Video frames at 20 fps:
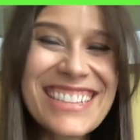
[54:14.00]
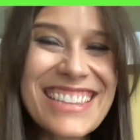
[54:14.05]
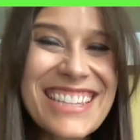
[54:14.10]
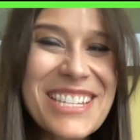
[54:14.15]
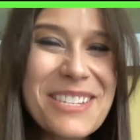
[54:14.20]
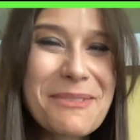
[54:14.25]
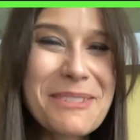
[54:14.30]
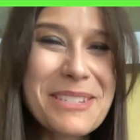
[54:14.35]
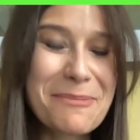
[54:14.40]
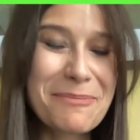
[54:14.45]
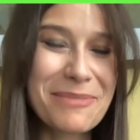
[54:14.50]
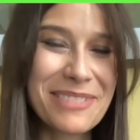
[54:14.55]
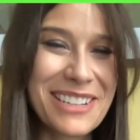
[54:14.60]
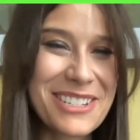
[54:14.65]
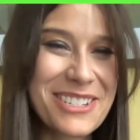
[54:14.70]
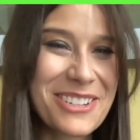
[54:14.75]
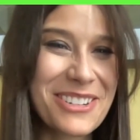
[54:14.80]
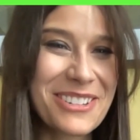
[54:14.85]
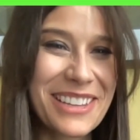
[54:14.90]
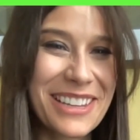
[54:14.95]
This was a
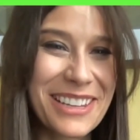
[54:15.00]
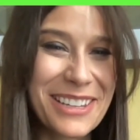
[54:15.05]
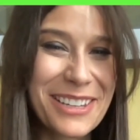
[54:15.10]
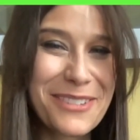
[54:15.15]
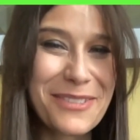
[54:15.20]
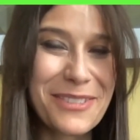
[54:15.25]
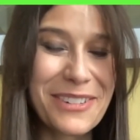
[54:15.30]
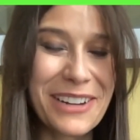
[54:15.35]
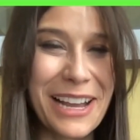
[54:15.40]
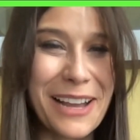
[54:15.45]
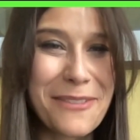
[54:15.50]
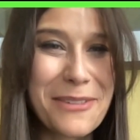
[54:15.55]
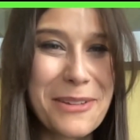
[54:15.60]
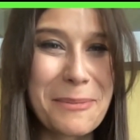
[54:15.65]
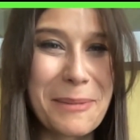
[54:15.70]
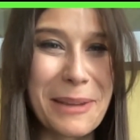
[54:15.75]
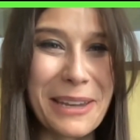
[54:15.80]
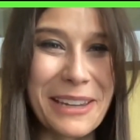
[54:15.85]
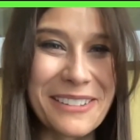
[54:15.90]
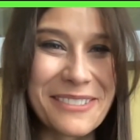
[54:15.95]
pleasure. Thank you for
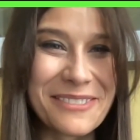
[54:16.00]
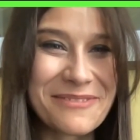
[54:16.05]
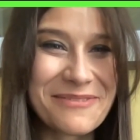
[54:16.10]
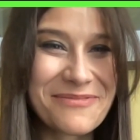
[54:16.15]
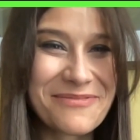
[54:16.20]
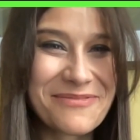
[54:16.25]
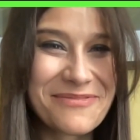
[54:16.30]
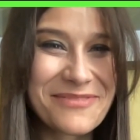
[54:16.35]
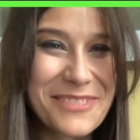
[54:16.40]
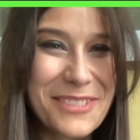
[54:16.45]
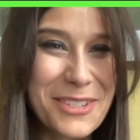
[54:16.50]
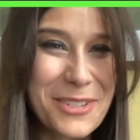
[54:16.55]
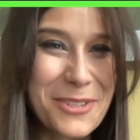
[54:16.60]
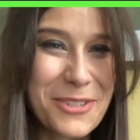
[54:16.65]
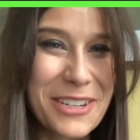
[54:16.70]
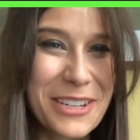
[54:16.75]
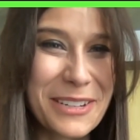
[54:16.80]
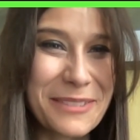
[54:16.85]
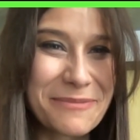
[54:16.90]
having me. It was a treat.